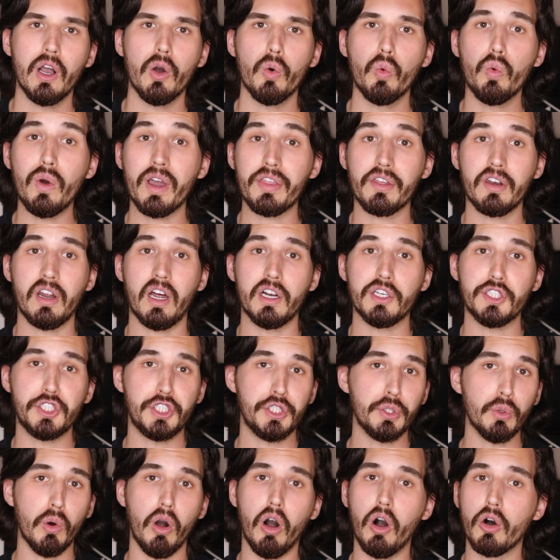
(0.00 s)
whether or not
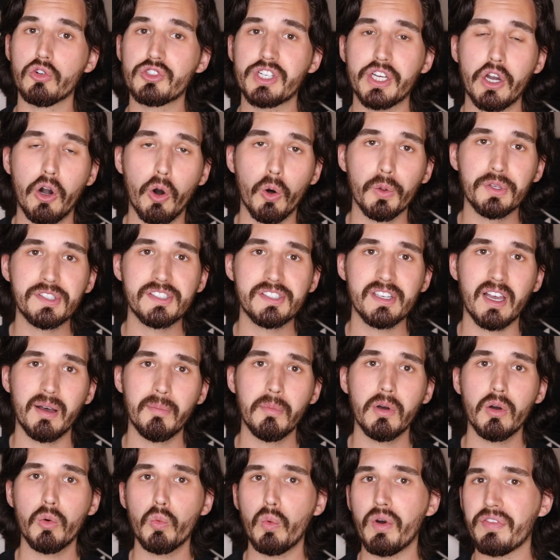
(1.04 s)
you already hold some,
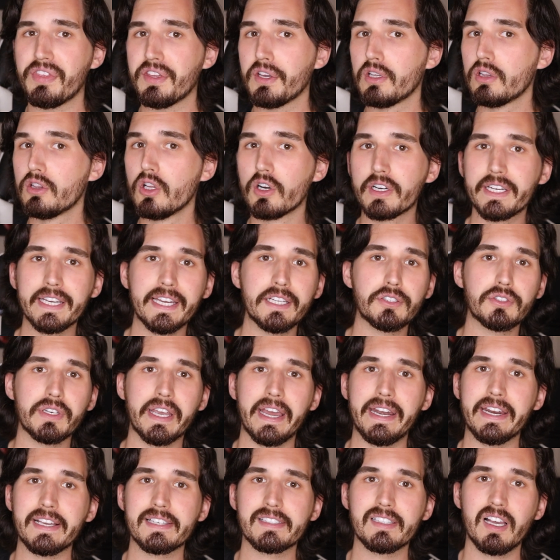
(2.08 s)
whether you're looking into
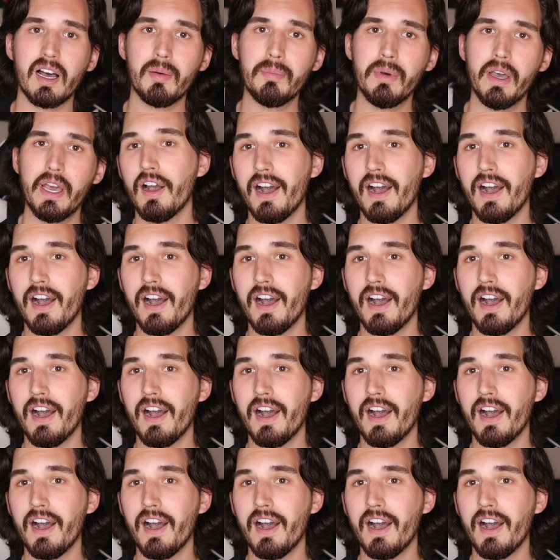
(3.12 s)
getting some.